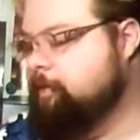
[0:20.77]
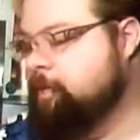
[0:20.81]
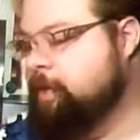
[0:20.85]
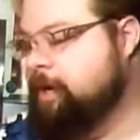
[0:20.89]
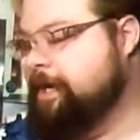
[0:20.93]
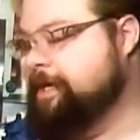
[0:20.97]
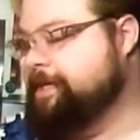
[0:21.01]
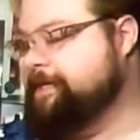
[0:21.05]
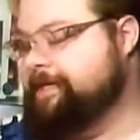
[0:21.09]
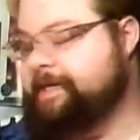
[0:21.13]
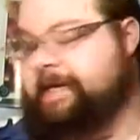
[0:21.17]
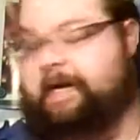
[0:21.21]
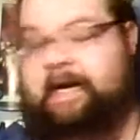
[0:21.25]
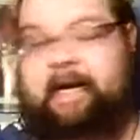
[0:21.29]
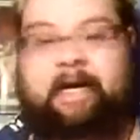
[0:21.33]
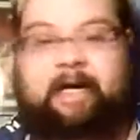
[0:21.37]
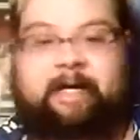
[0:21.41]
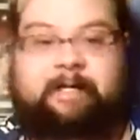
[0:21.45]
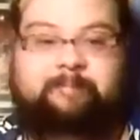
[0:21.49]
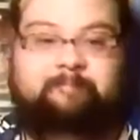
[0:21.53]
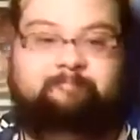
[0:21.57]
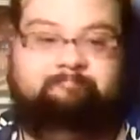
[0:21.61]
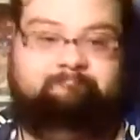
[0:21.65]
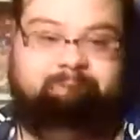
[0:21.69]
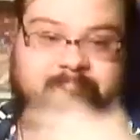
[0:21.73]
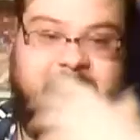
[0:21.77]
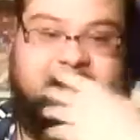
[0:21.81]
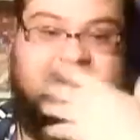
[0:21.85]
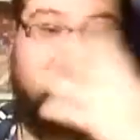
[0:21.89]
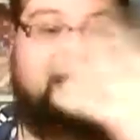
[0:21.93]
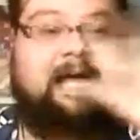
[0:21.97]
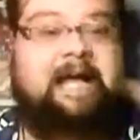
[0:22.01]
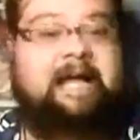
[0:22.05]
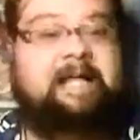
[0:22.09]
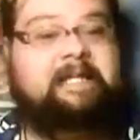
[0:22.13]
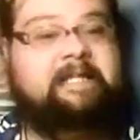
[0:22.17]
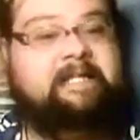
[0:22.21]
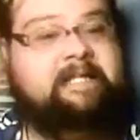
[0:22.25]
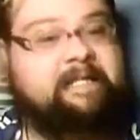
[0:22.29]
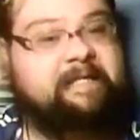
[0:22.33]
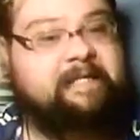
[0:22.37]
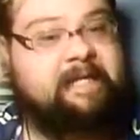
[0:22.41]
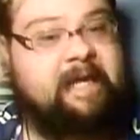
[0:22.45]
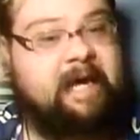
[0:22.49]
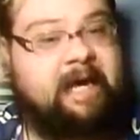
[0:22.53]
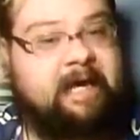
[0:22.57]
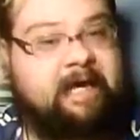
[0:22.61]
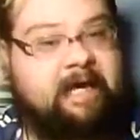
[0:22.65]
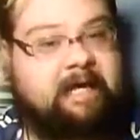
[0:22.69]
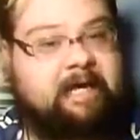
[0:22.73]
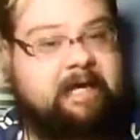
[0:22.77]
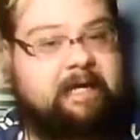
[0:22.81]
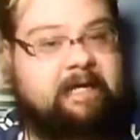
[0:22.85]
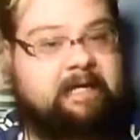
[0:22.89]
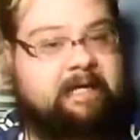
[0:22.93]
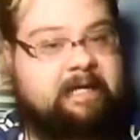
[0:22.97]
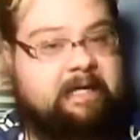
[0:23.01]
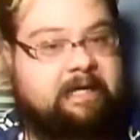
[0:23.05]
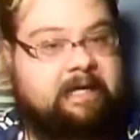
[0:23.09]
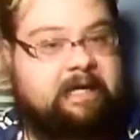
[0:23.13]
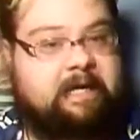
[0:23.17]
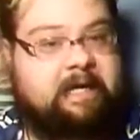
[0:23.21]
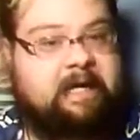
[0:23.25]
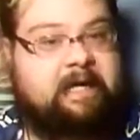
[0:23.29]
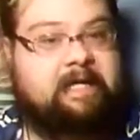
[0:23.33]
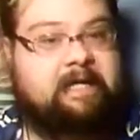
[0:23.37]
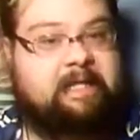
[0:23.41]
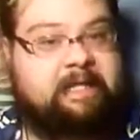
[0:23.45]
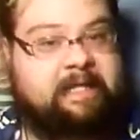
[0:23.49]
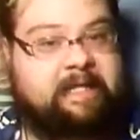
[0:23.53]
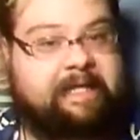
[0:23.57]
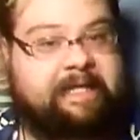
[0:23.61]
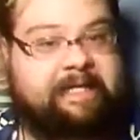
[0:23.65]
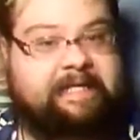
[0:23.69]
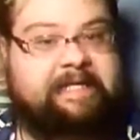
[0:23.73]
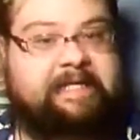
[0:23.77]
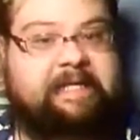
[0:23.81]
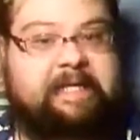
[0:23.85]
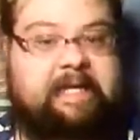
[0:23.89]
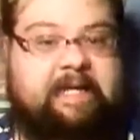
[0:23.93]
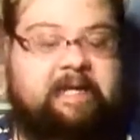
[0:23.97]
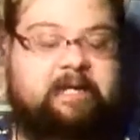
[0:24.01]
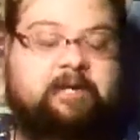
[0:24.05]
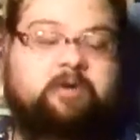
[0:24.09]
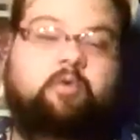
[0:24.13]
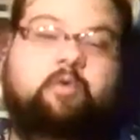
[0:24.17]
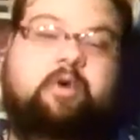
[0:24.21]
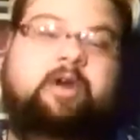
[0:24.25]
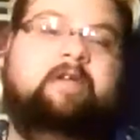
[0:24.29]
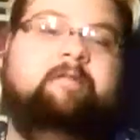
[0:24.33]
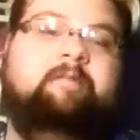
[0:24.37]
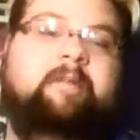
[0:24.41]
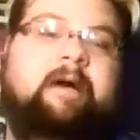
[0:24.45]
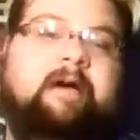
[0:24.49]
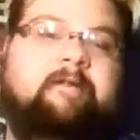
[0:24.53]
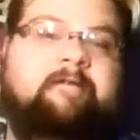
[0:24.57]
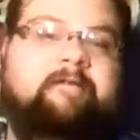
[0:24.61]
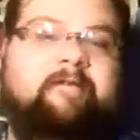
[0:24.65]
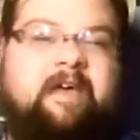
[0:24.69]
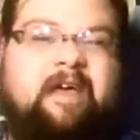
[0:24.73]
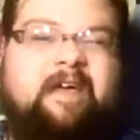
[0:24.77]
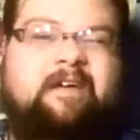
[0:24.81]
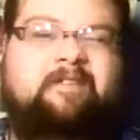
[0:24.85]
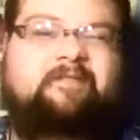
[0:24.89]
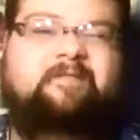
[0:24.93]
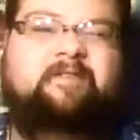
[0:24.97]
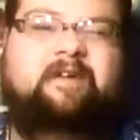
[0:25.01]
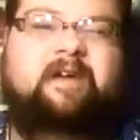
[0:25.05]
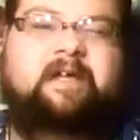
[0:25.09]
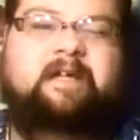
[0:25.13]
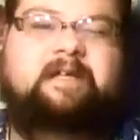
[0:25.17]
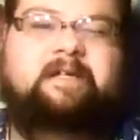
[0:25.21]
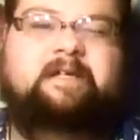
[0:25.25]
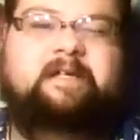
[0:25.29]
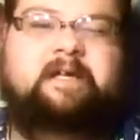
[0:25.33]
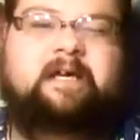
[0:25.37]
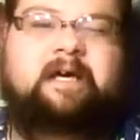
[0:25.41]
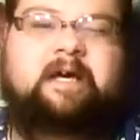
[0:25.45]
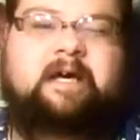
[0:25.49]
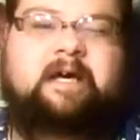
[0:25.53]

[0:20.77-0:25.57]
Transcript: But I got stuck listening to one of my favorite.